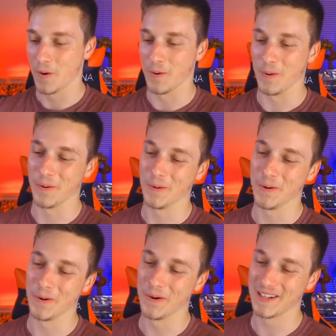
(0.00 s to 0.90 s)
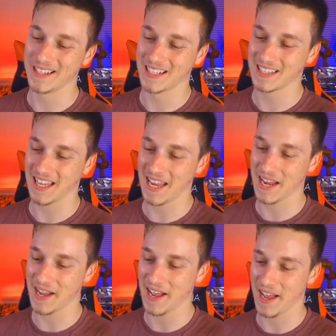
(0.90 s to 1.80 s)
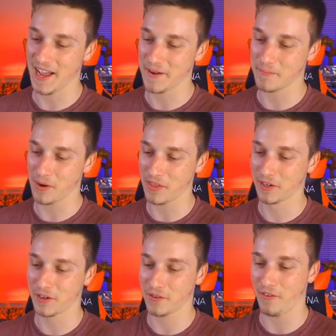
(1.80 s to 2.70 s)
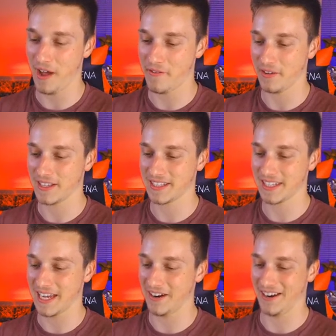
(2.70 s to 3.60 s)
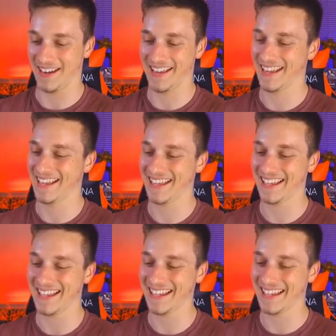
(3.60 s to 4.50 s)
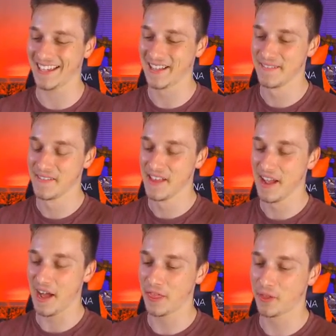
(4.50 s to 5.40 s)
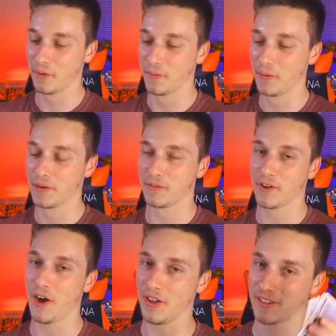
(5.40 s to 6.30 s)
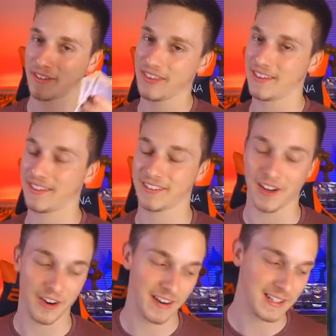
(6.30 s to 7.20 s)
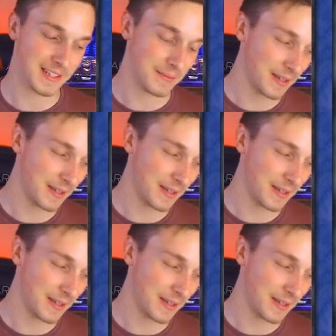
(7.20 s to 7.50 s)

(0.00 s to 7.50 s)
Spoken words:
Oh, it's just a Brotherhood of the Fire Fist, Kieran. I thought we would have got the Star Eater,